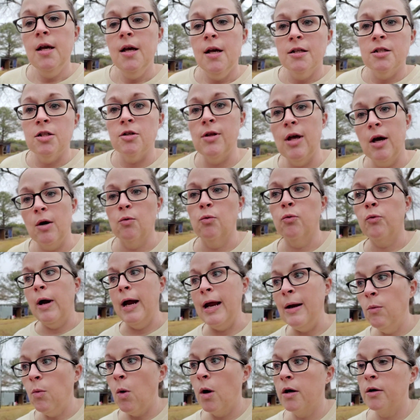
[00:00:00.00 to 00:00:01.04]
so that
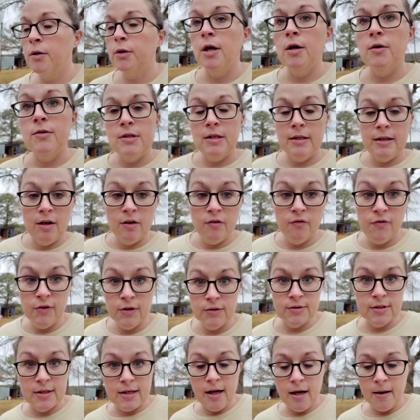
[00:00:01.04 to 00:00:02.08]
rainwater goes in there and
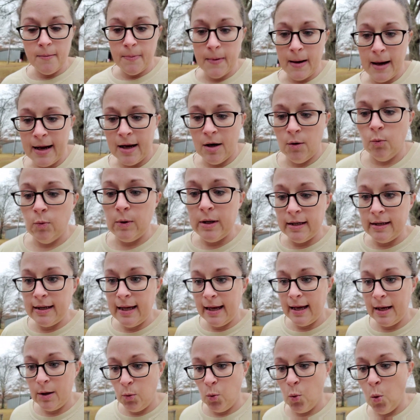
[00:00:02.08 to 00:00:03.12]
fills it up, and we
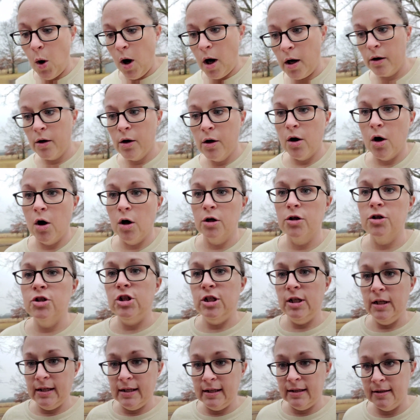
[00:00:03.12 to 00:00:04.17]
can water our
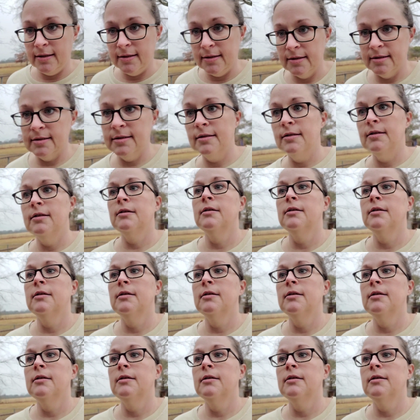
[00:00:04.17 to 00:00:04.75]
chickens